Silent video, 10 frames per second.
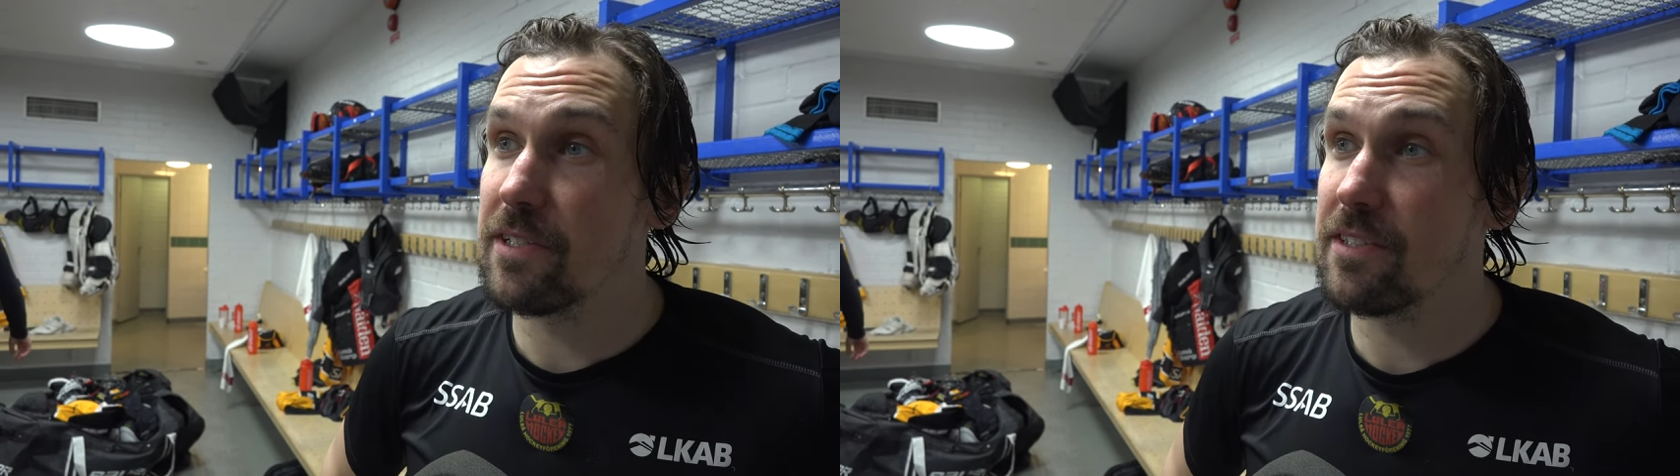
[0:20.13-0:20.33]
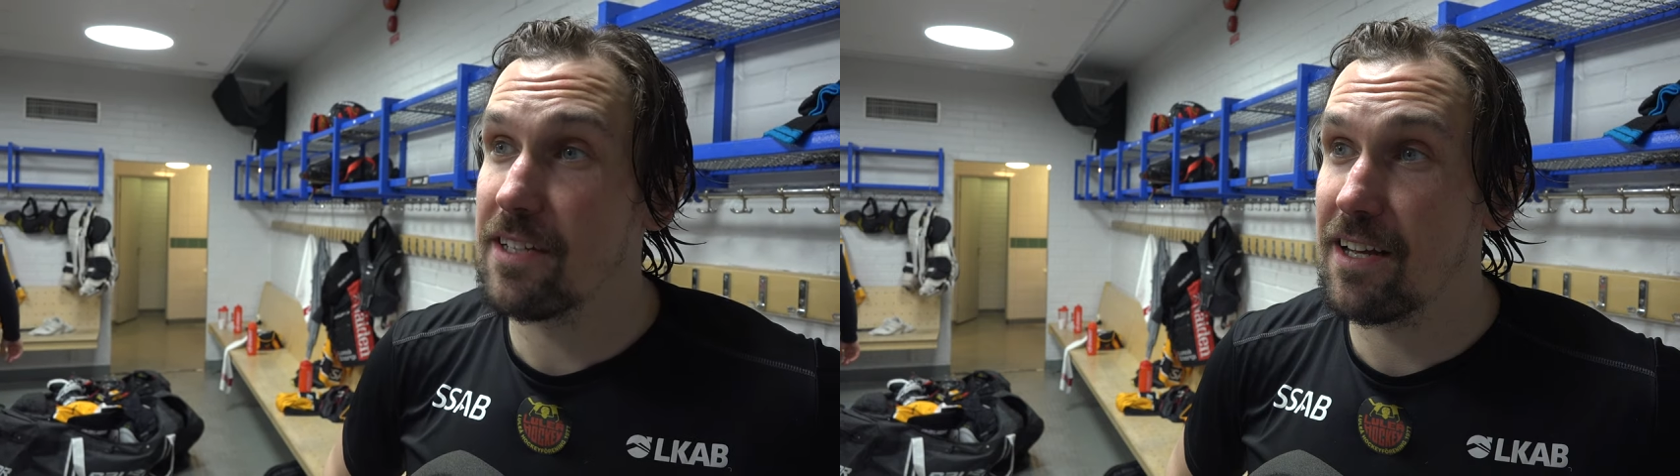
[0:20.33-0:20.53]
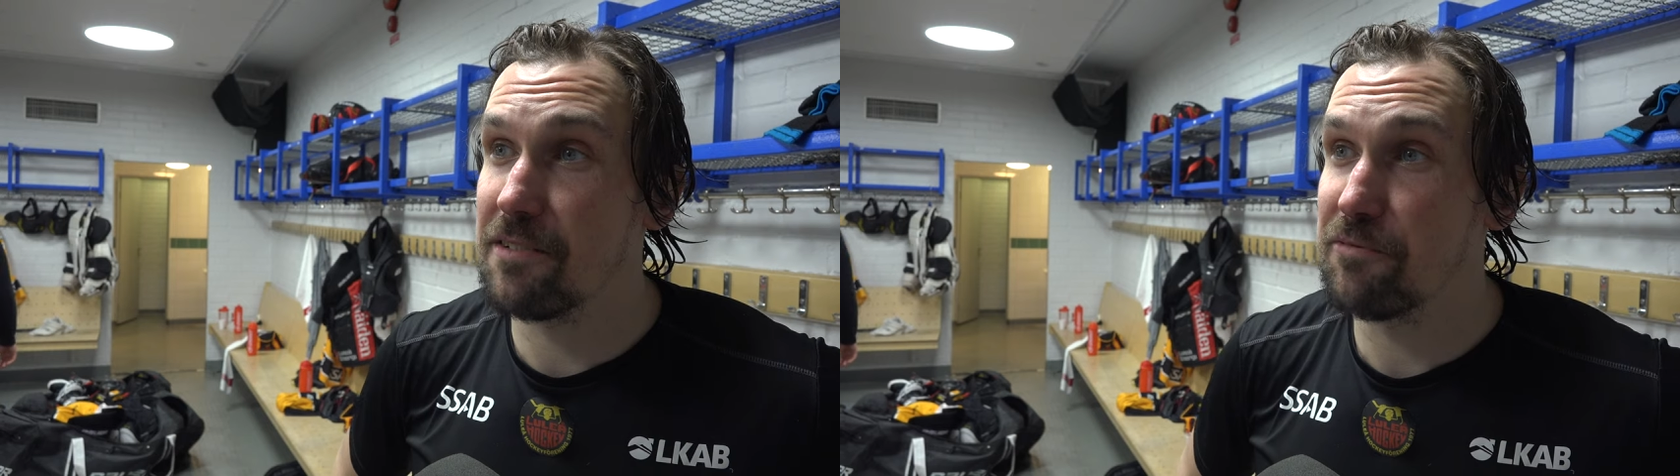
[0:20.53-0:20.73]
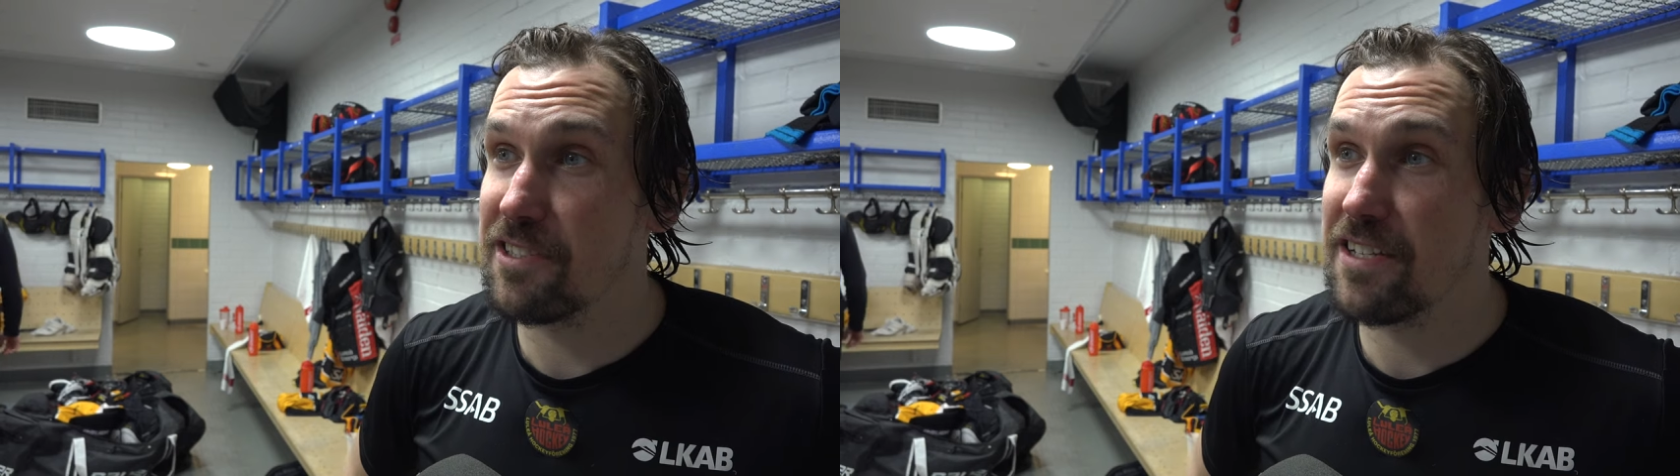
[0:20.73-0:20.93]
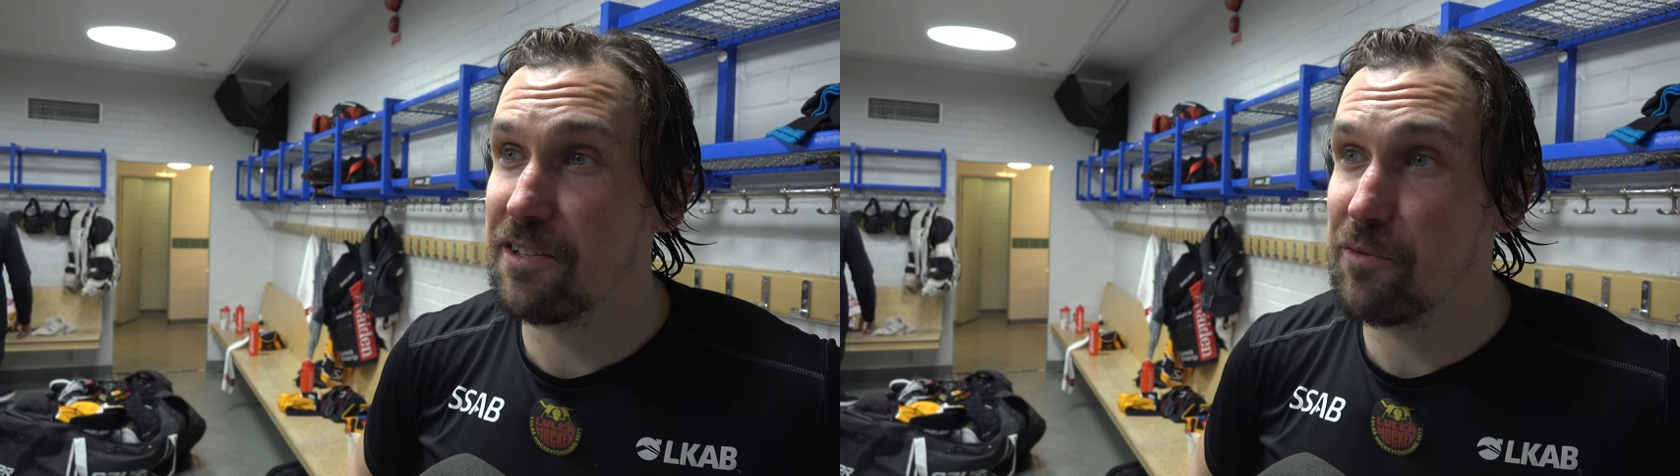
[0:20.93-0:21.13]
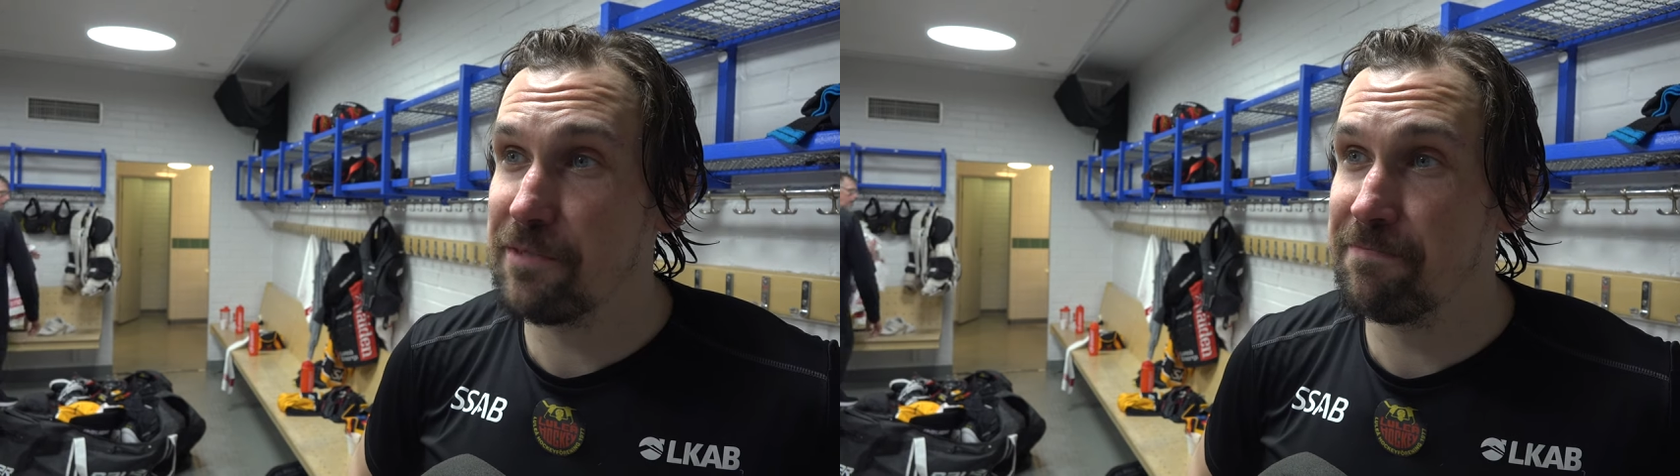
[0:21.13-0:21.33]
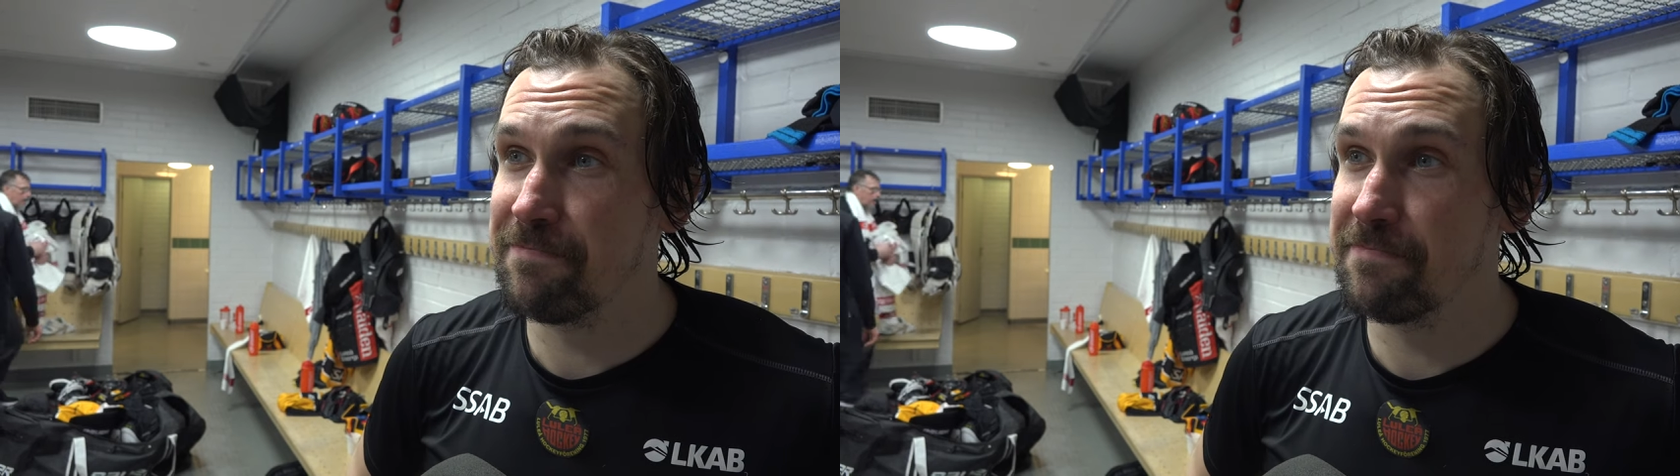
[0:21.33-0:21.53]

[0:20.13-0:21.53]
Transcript: but we'll take the win.